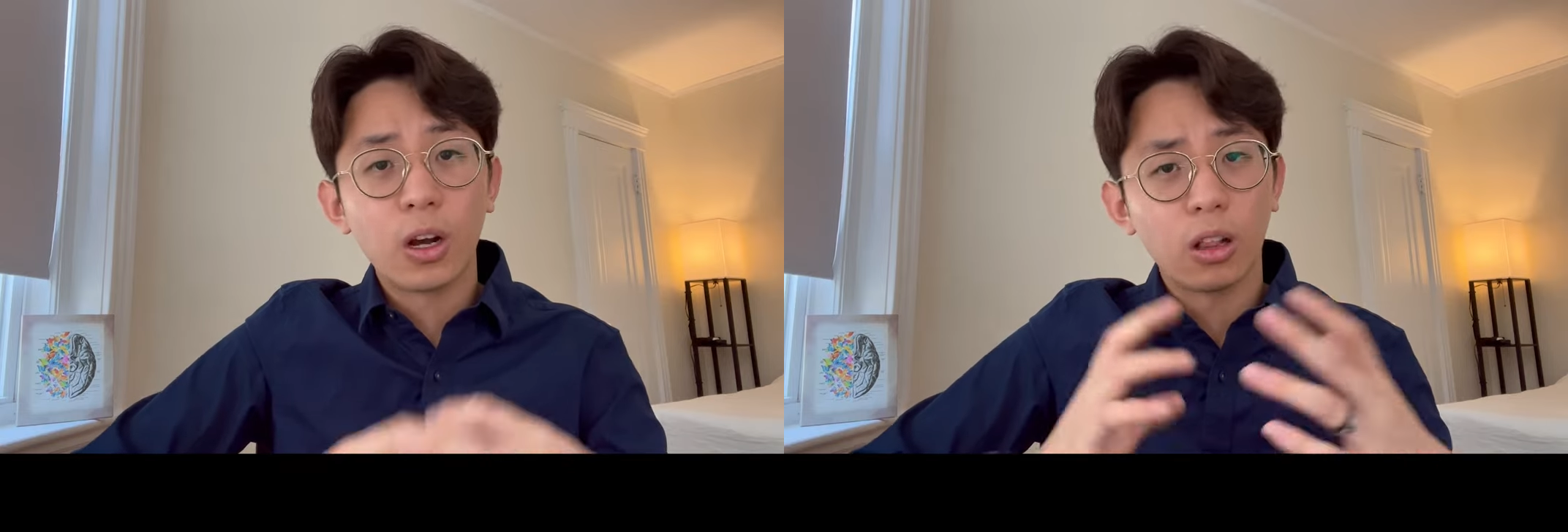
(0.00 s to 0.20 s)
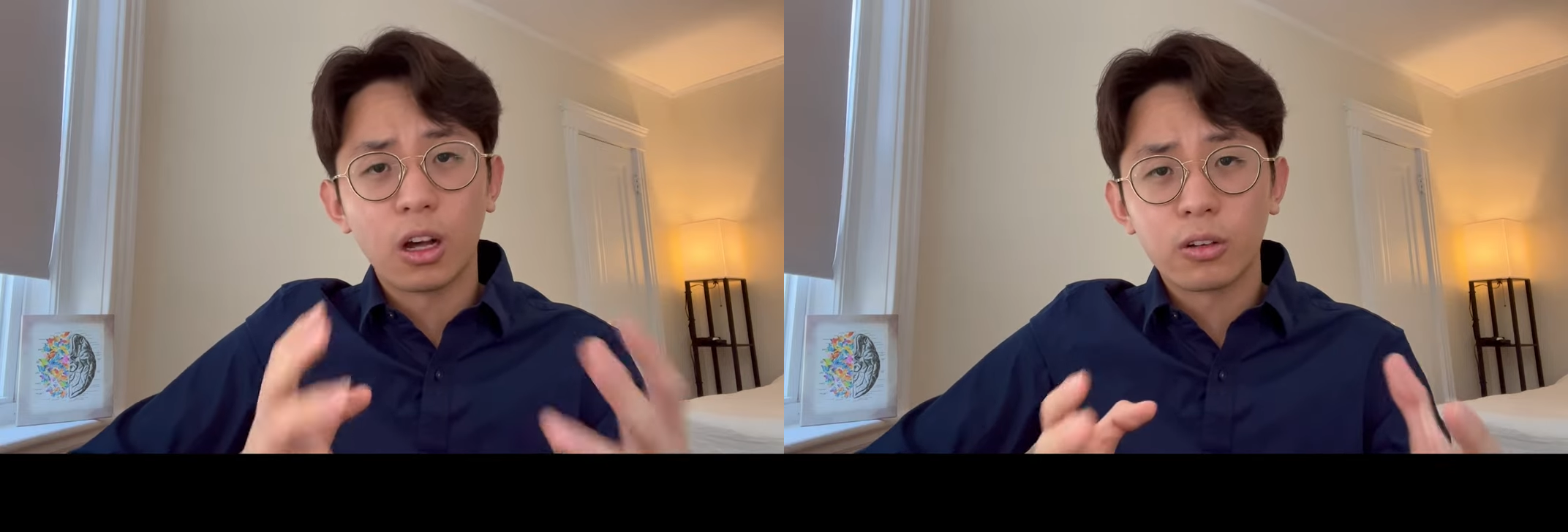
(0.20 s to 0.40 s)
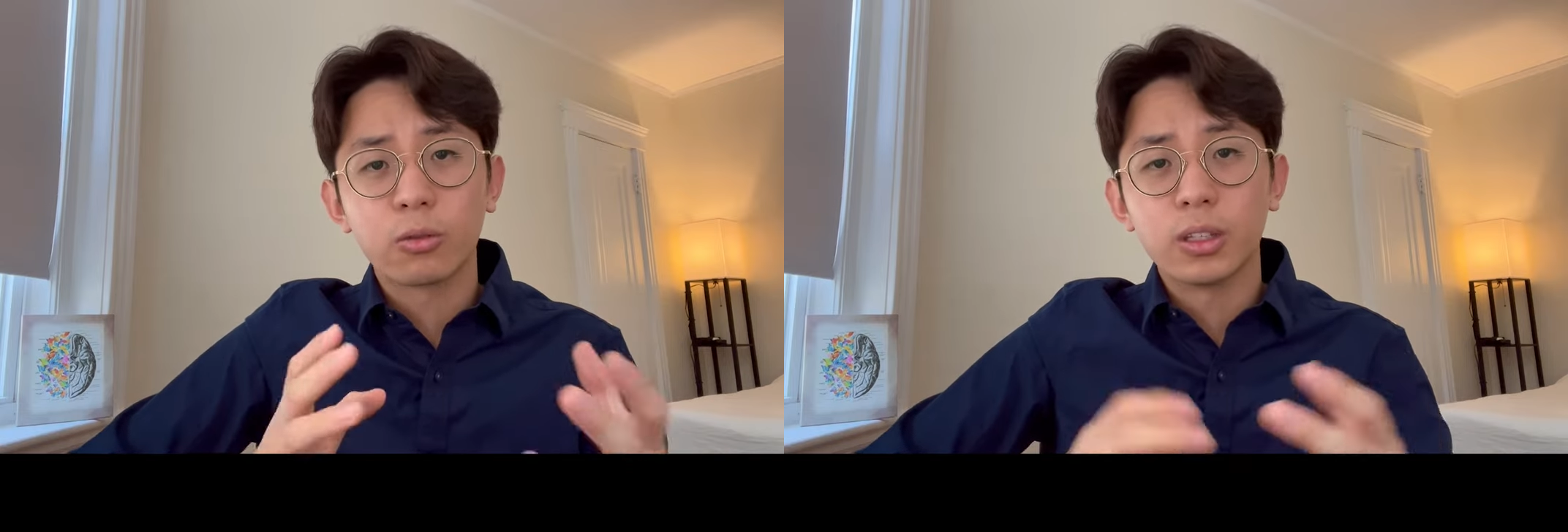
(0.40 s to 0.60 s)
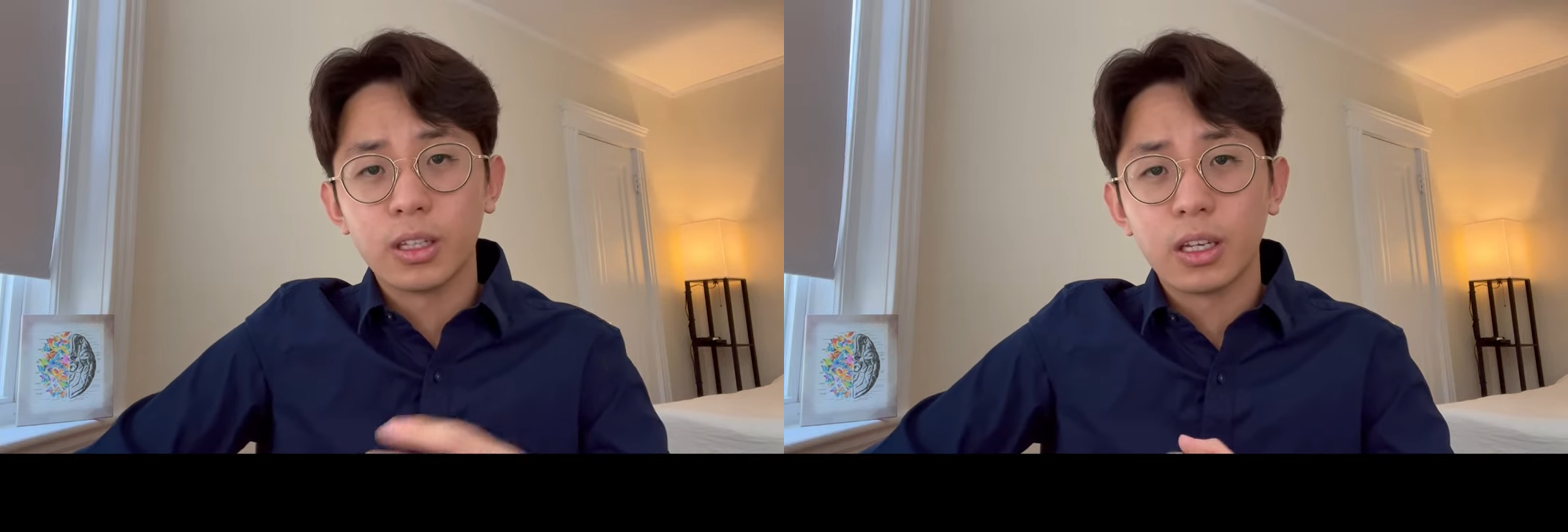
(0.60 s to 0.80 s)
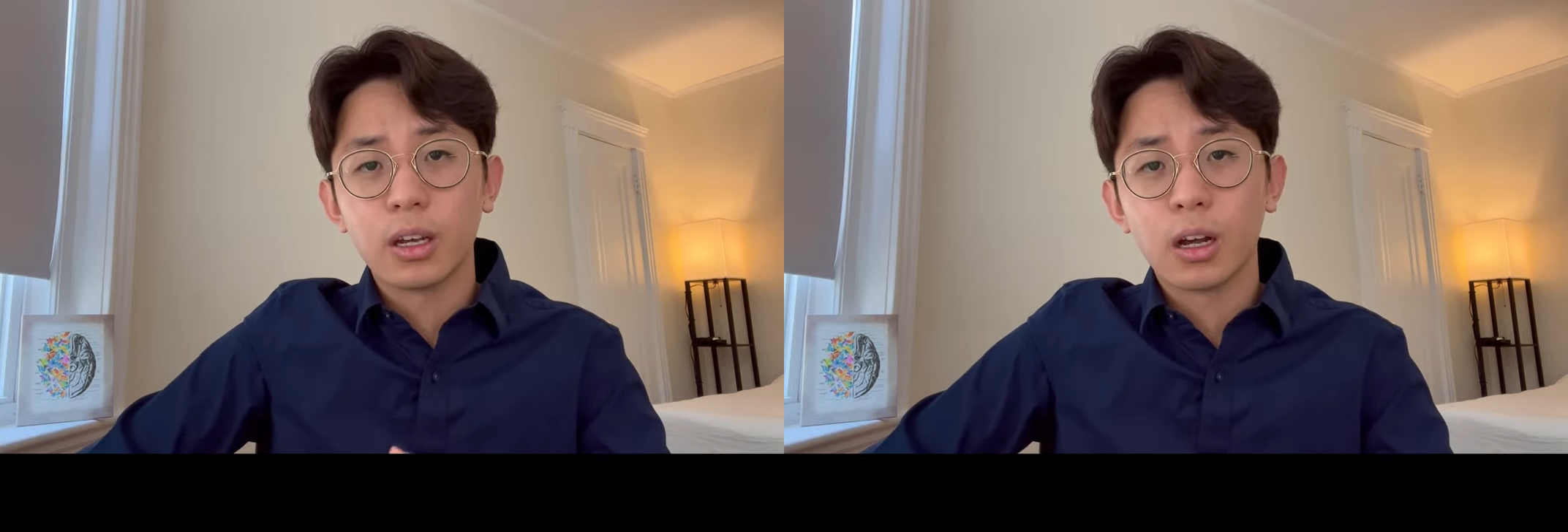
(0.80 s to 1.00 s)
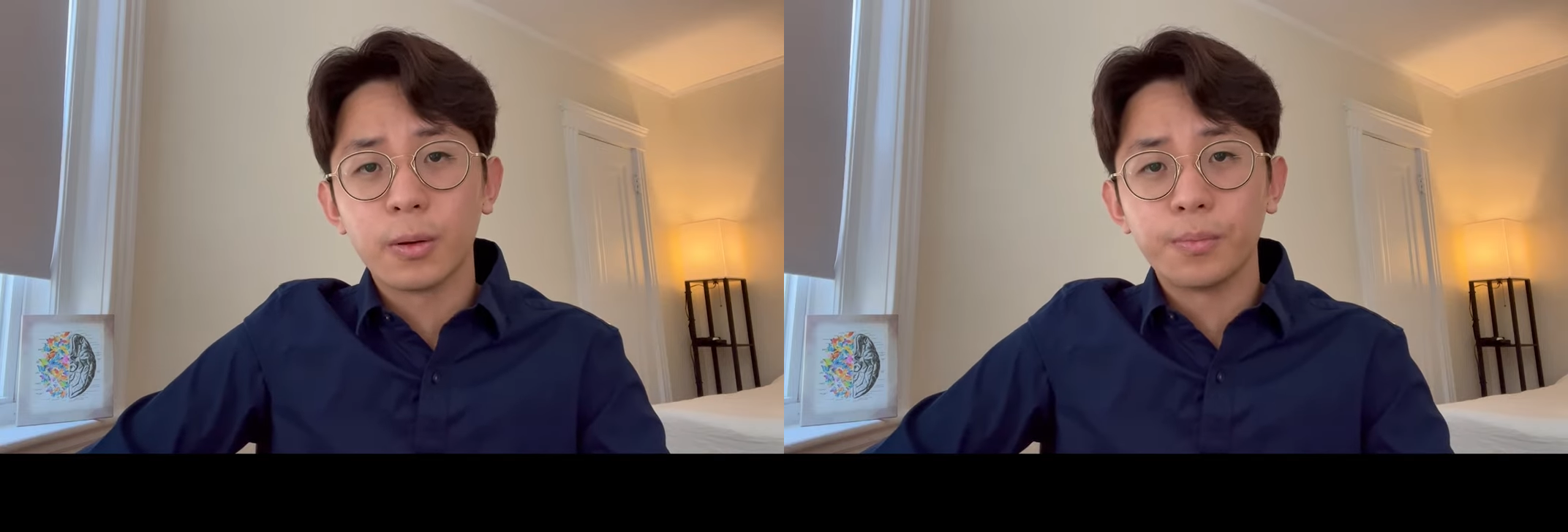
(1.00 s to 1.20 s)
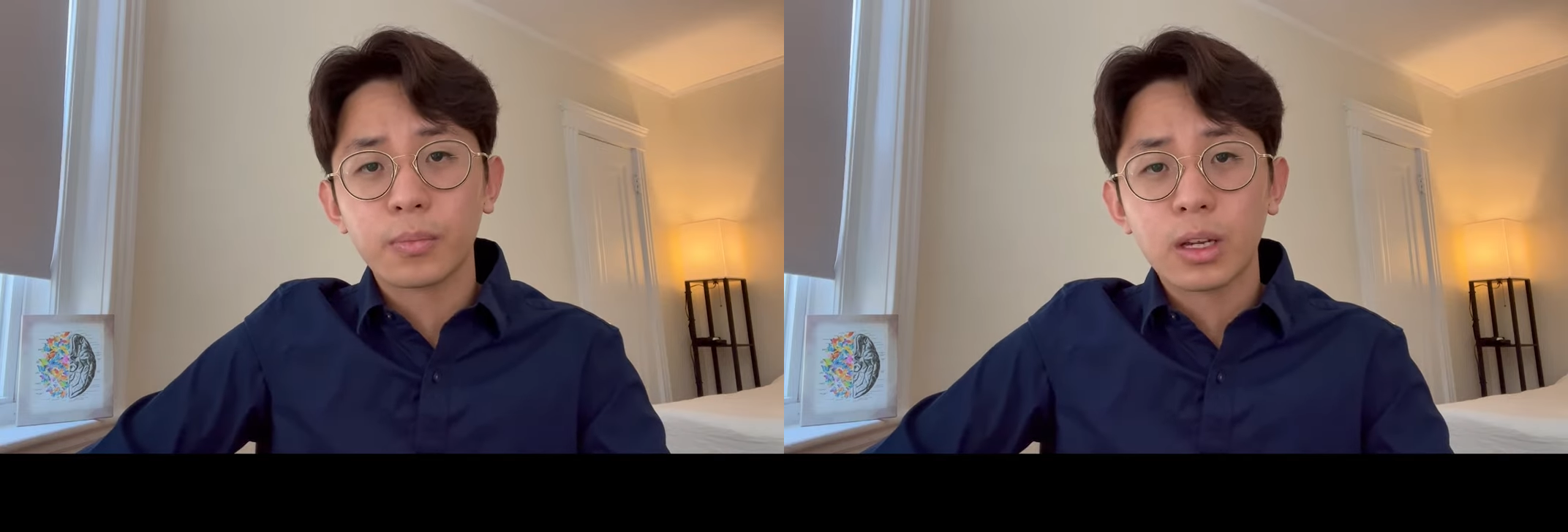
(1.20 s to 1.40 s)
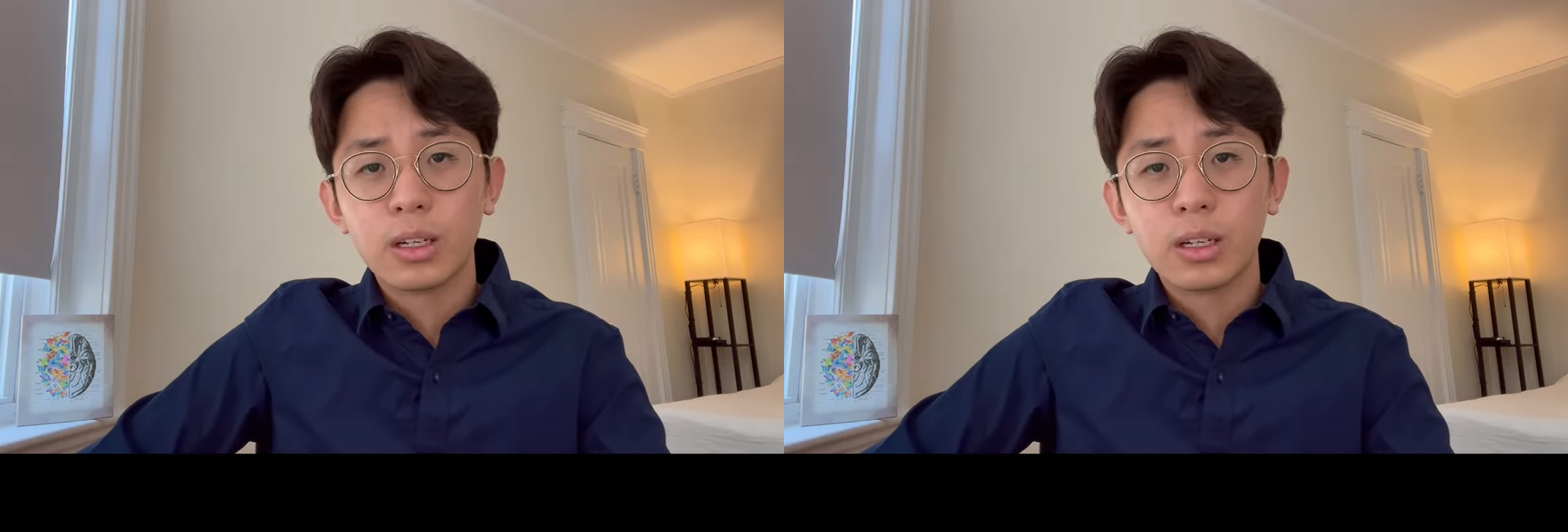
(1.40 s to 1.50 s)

a lot of really um,